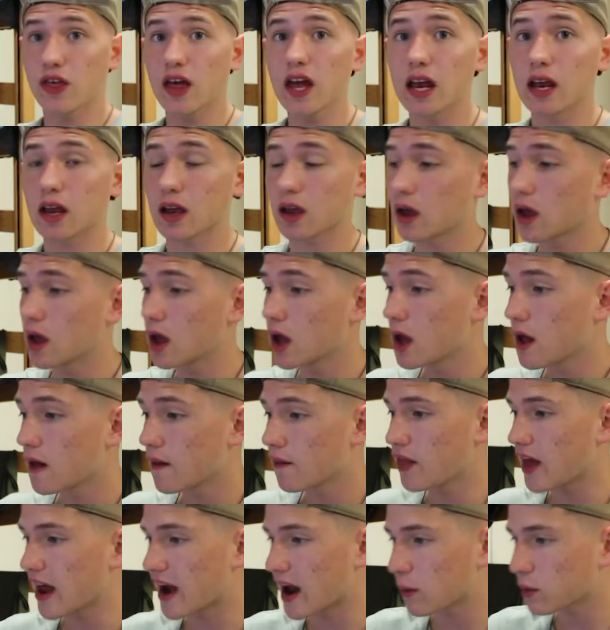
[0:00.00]
think
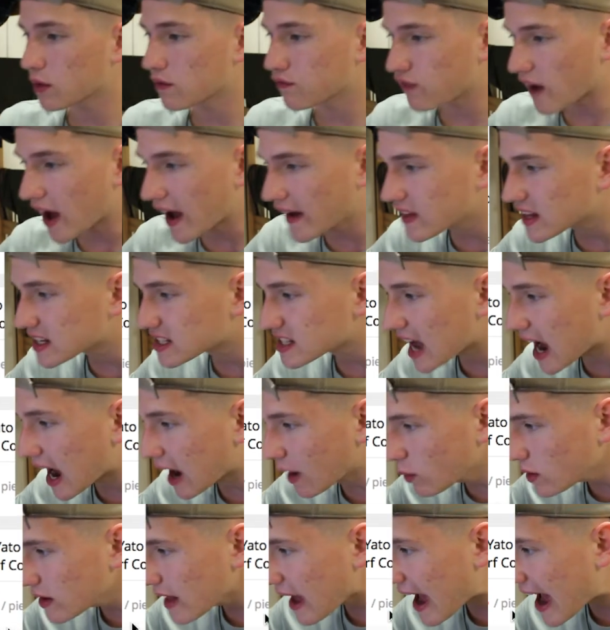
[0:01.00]
that I would find this.
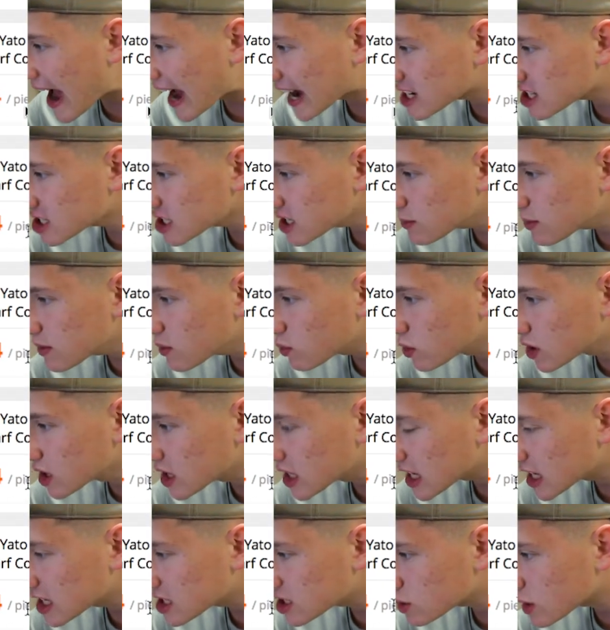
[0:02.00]
I would actually be
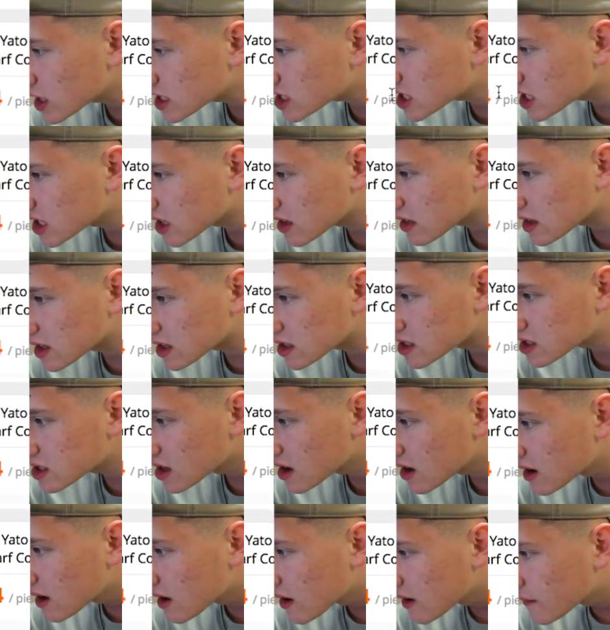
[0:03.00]
really interested in this.
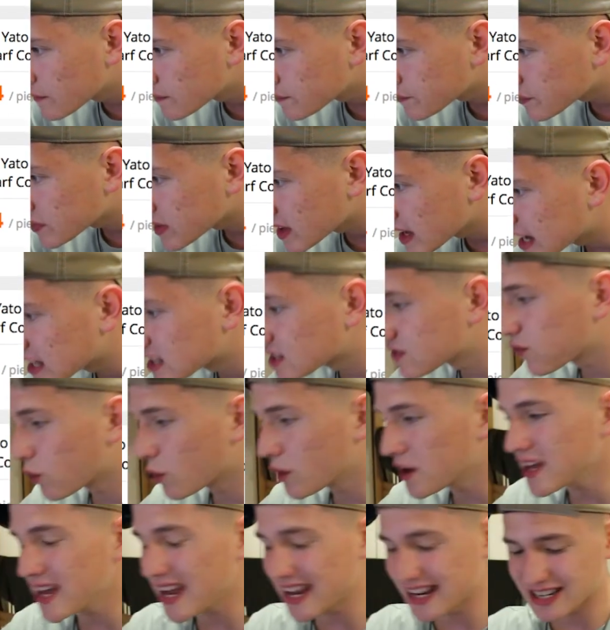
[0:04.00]
It's
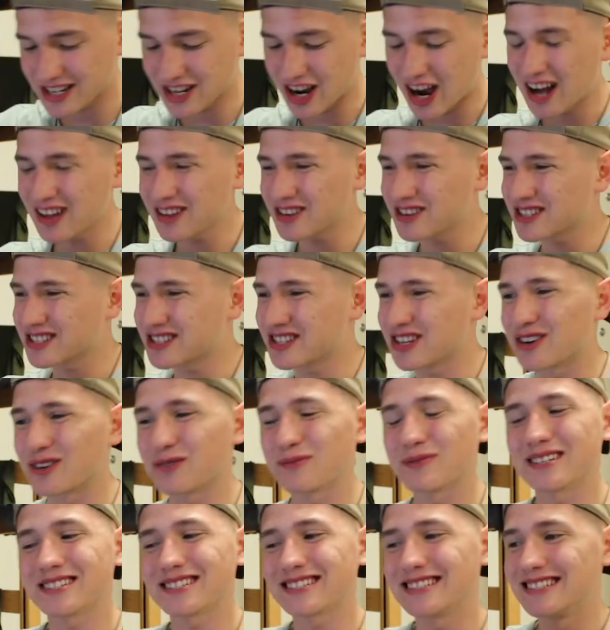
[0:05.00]
$48
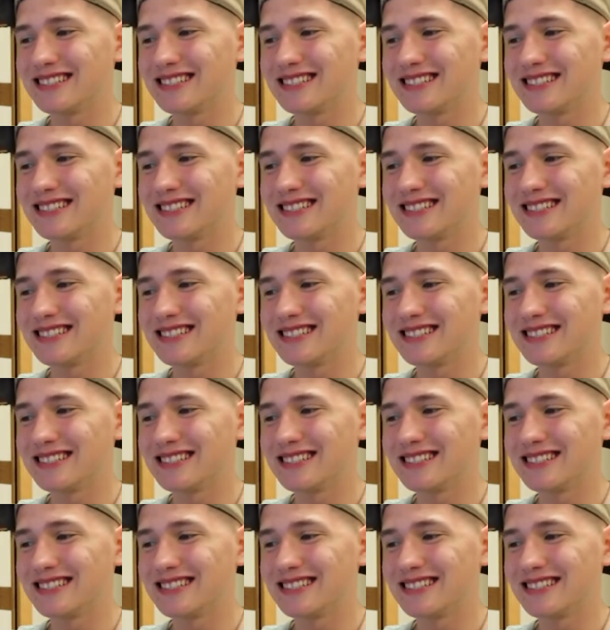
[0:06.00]
though.